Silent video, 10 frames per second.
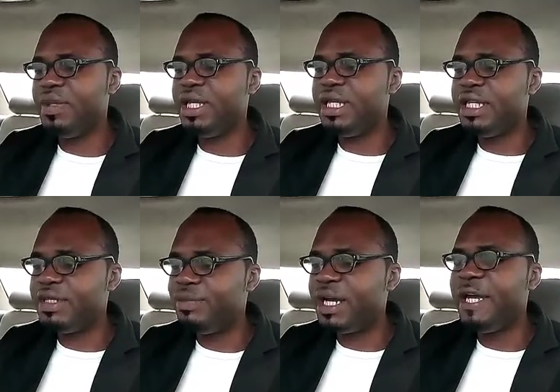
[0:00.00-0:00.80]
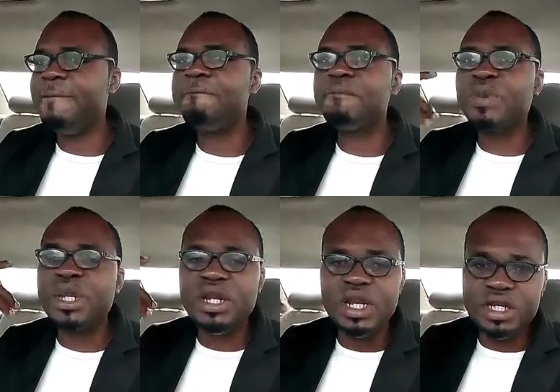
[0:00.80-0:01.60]
is by
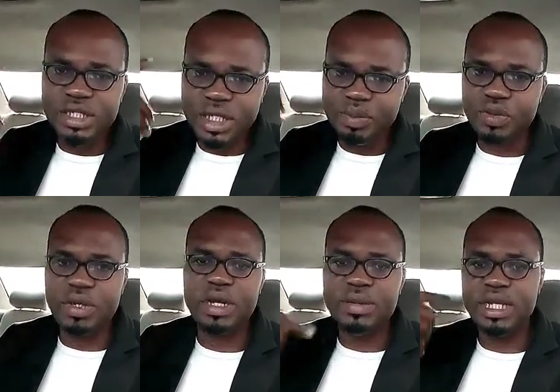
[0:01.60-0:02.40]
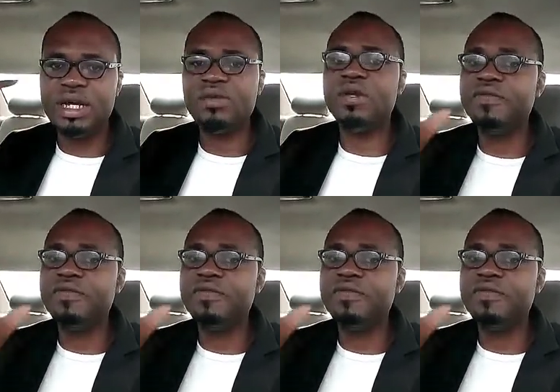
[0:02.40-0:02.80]
learning a programming language.